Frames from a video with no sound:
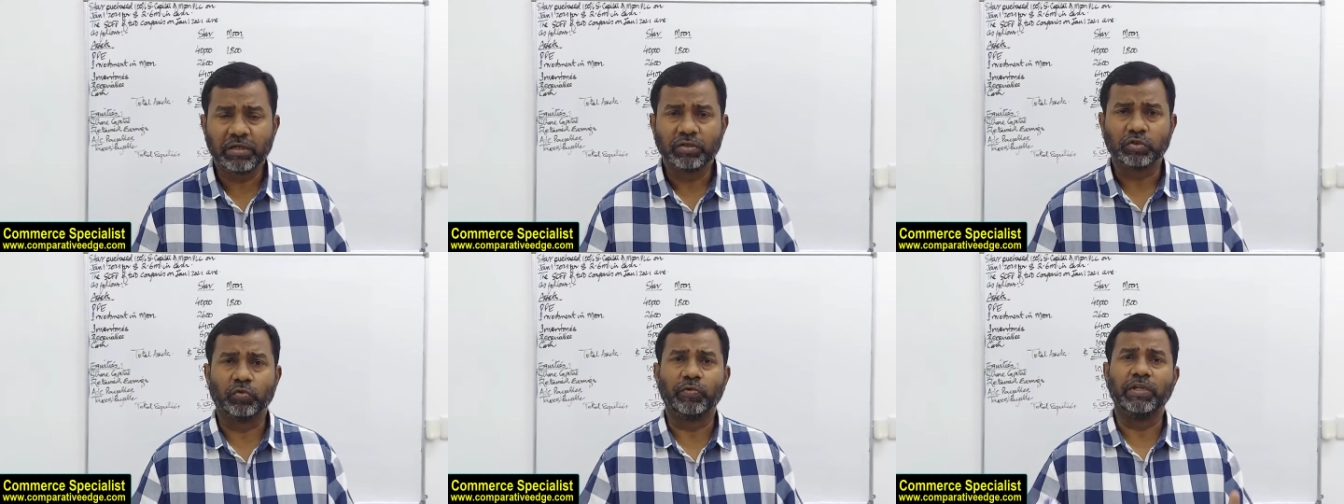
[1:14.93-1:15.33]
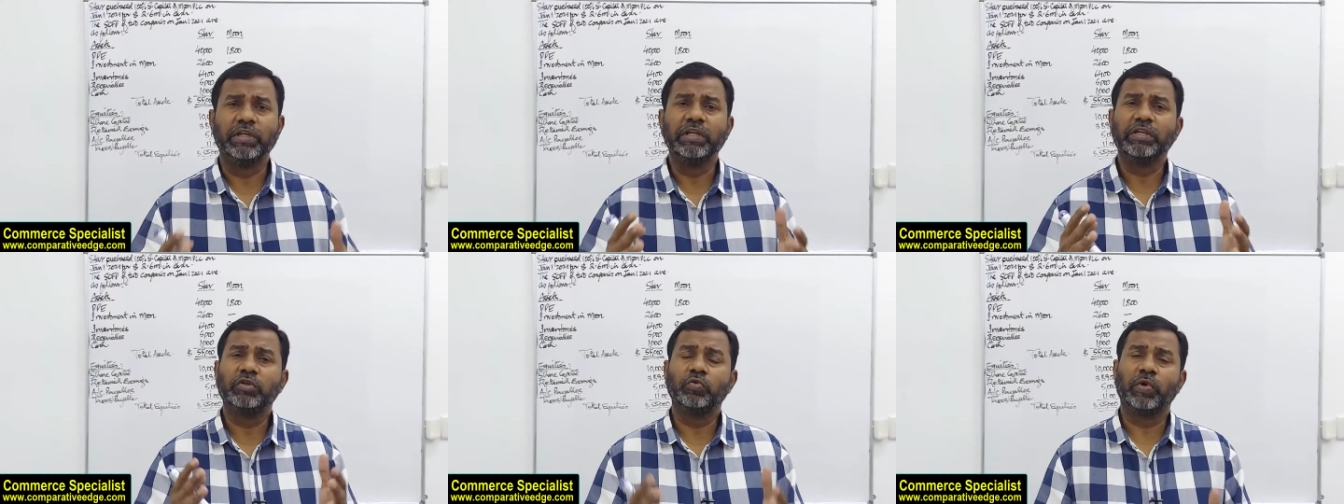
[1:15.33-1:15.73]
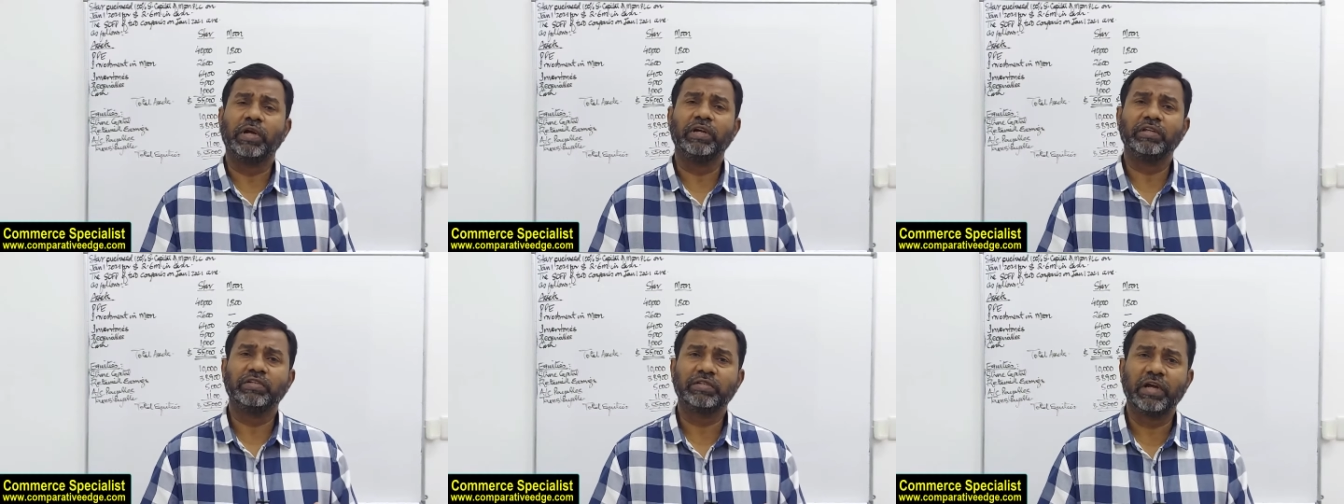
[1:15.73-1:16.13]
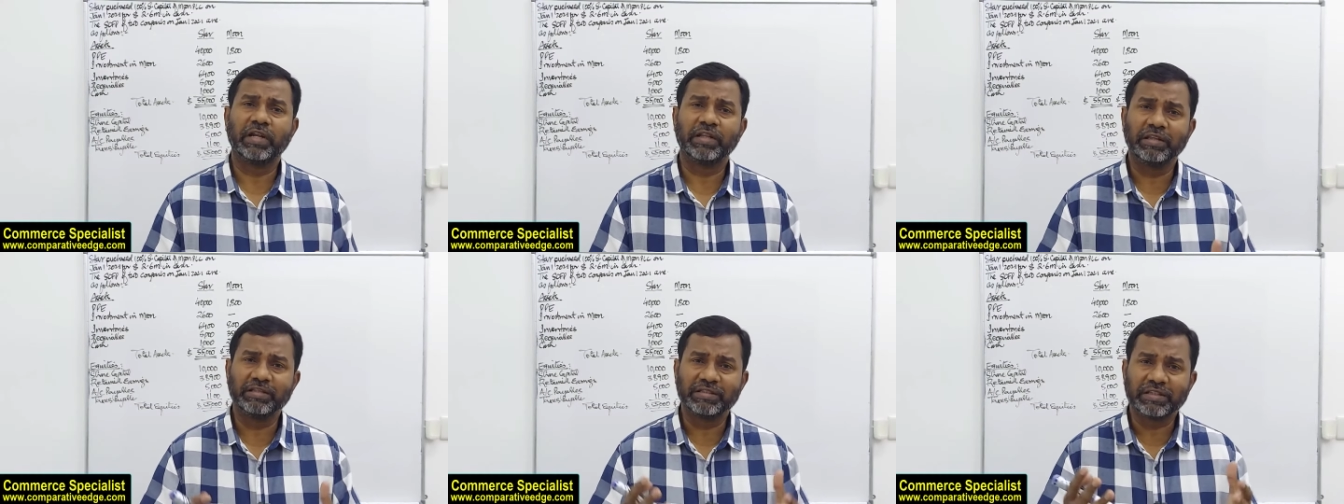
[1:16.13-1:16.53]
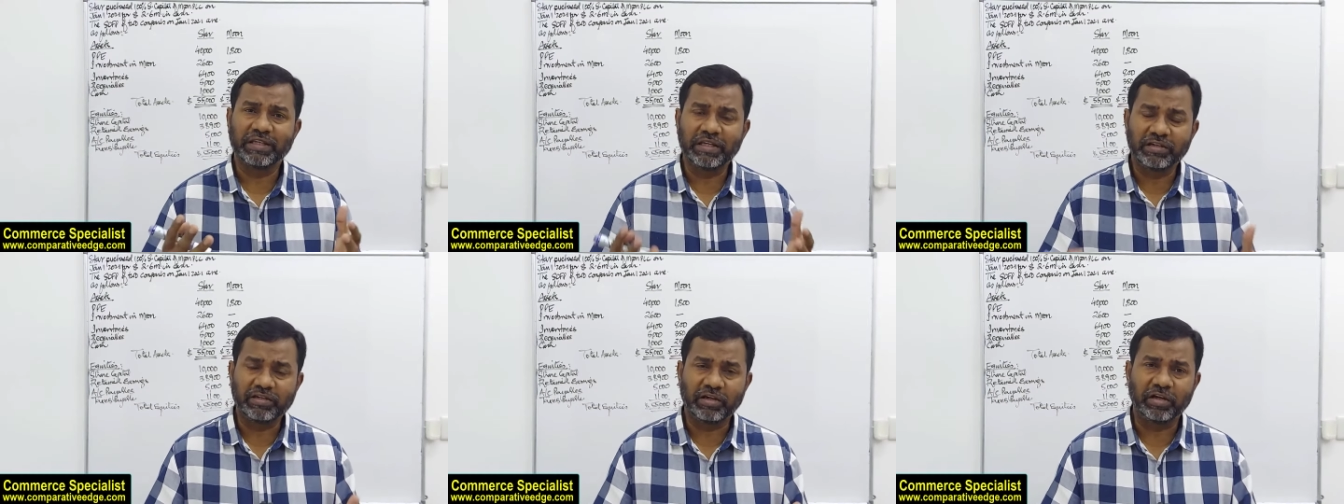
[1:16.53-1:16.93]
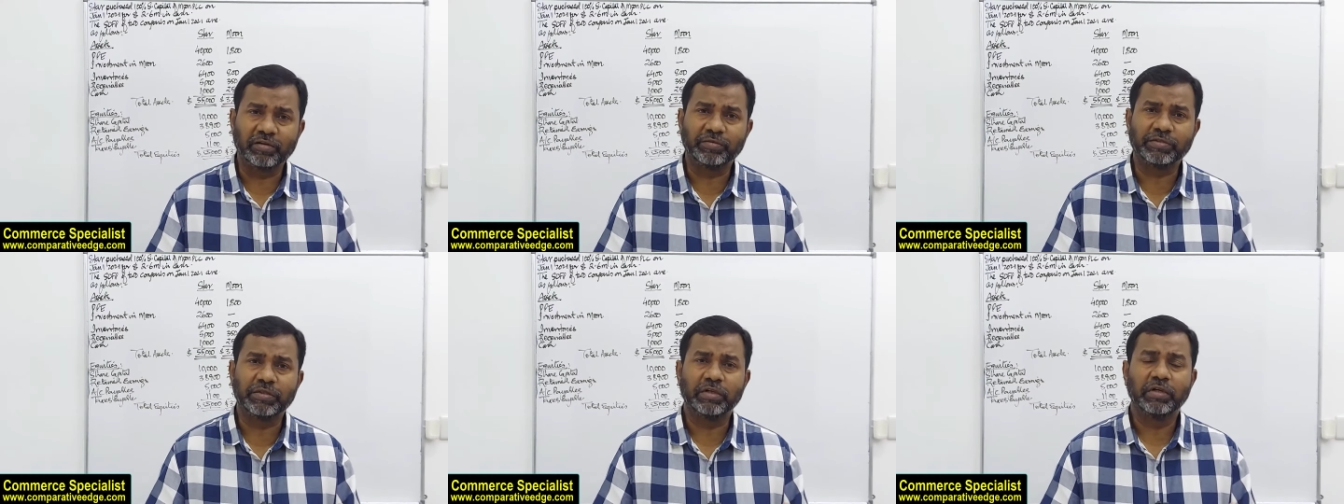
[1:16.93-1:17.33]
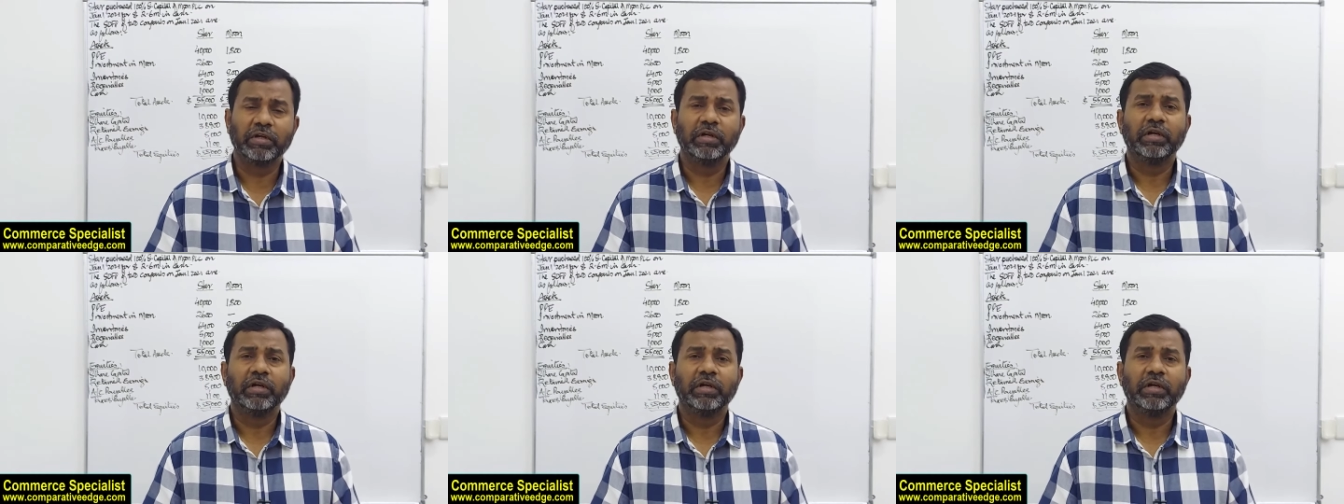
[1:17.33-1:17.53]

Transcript: So we need to understand these key terms.